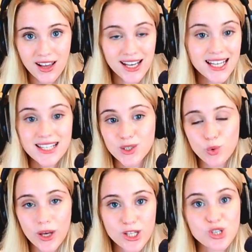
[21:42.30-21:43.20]
an easy
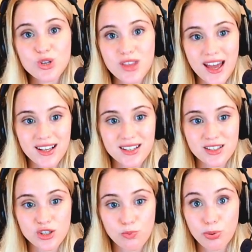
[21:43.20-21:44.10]
way to do that
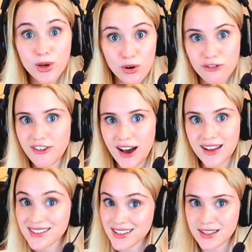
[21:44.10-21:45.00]
is to
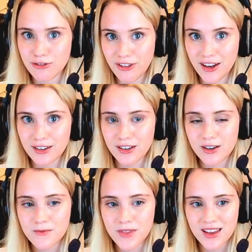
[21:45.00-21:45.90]
purify the defender.